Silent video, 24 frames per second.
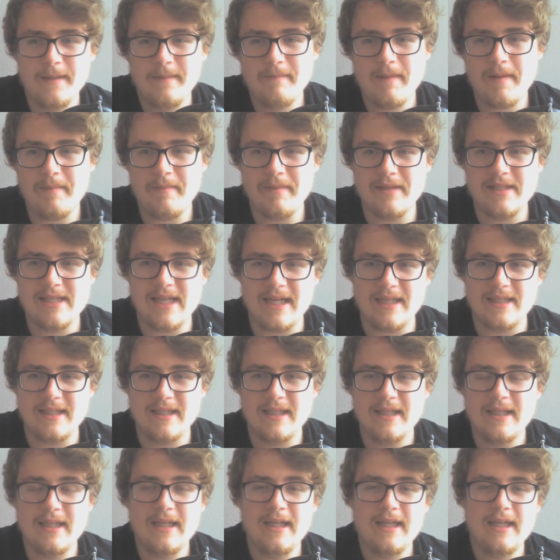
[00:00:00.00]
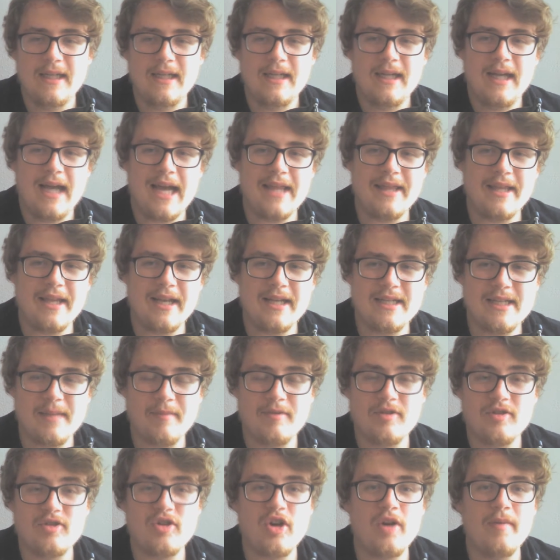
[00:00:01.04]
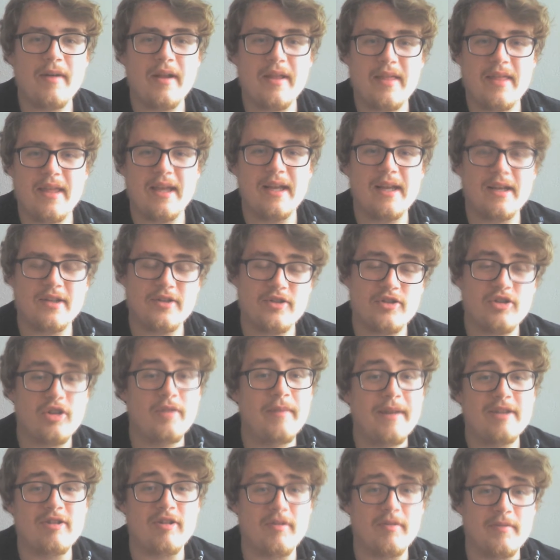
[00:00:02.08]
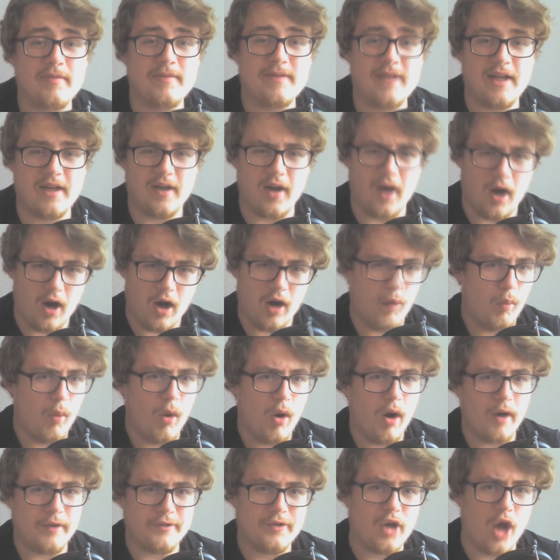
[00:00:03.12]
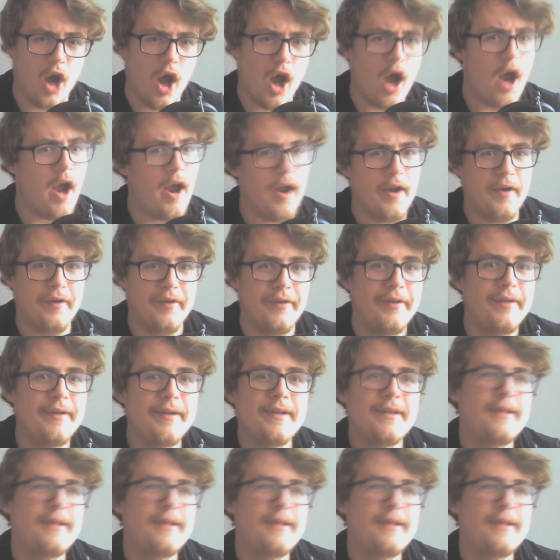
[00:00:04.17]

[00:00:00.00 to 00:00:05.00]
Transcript: Made me sad. And then he said, Strowman, I think, and Strowman interrupted him saying, "I want Kane.